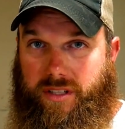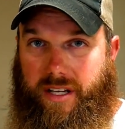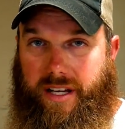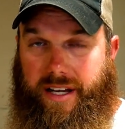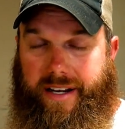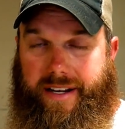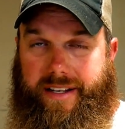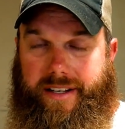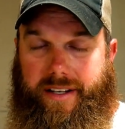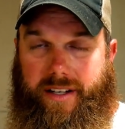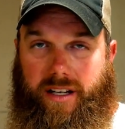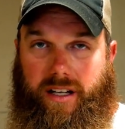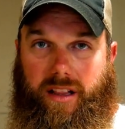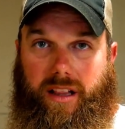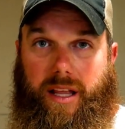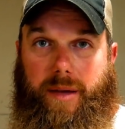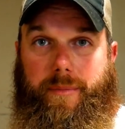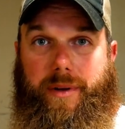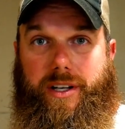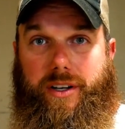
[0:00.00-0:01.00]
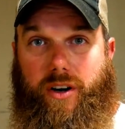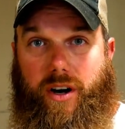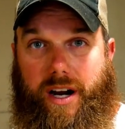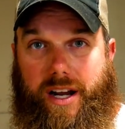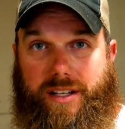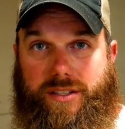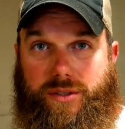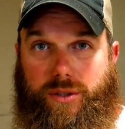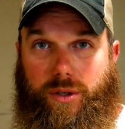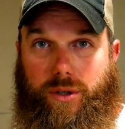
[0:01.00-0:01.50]
like
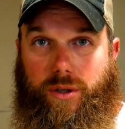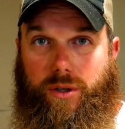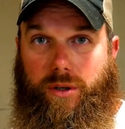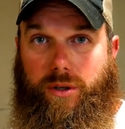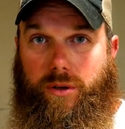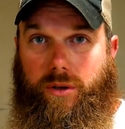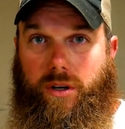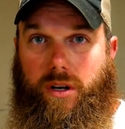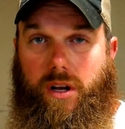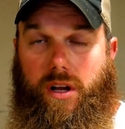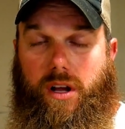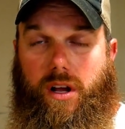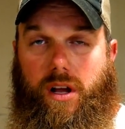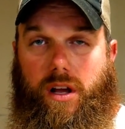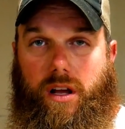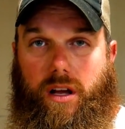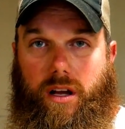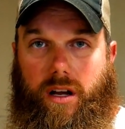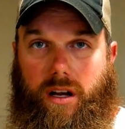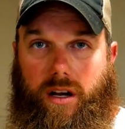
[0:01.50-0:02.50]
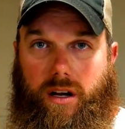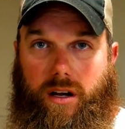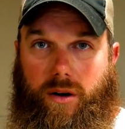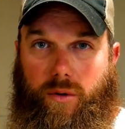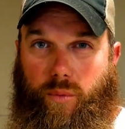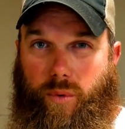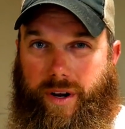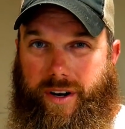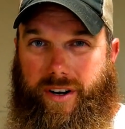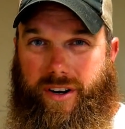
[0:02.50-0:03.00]
lemongrass oil,
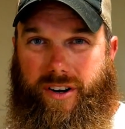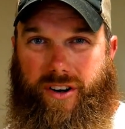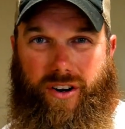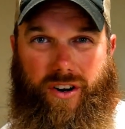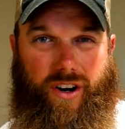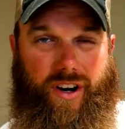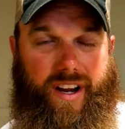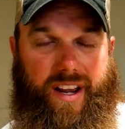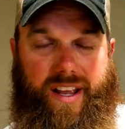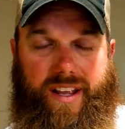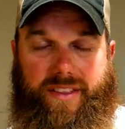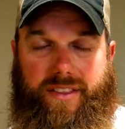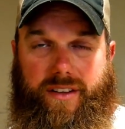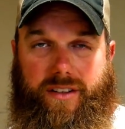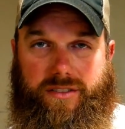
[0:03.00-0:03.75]
wintergreen.